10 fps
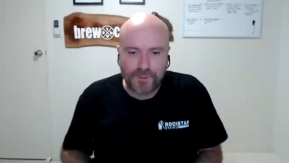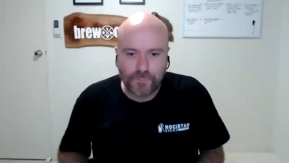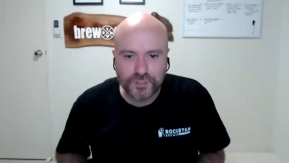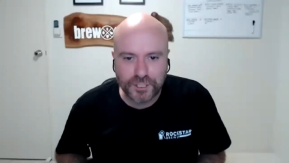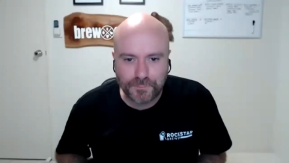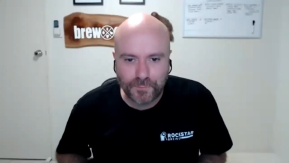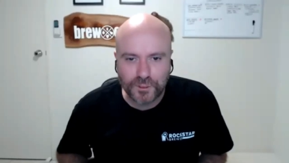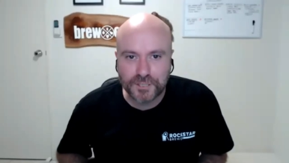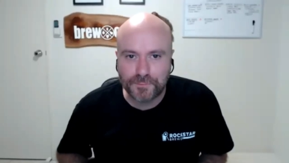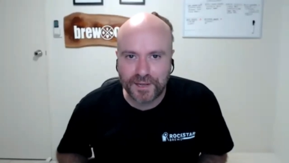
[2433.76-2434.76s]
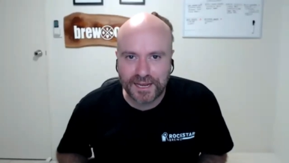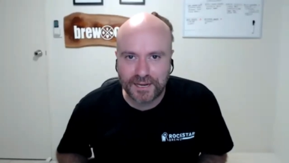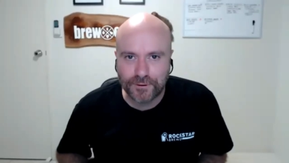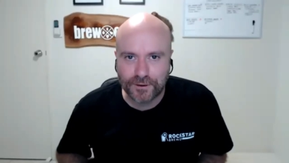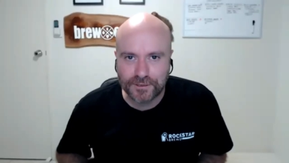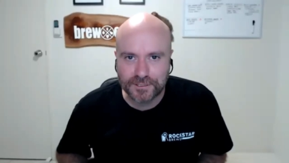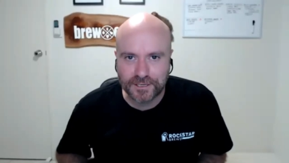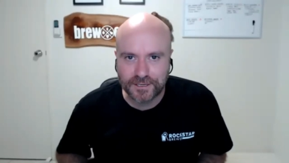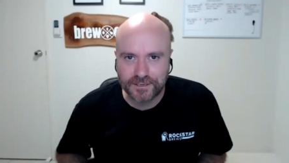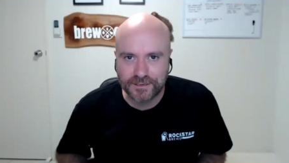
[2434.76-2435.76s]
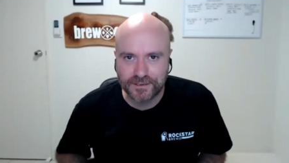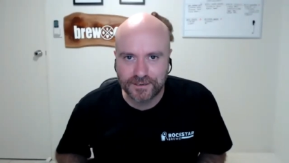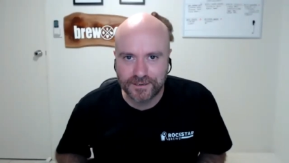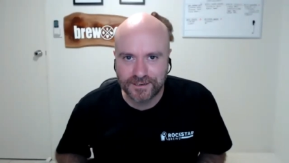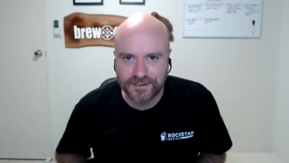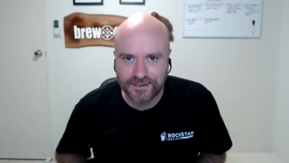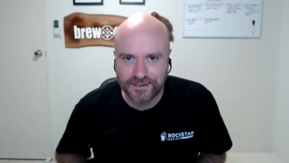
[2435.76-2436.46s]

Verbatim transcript: but would you would you be anywhere else though? Hell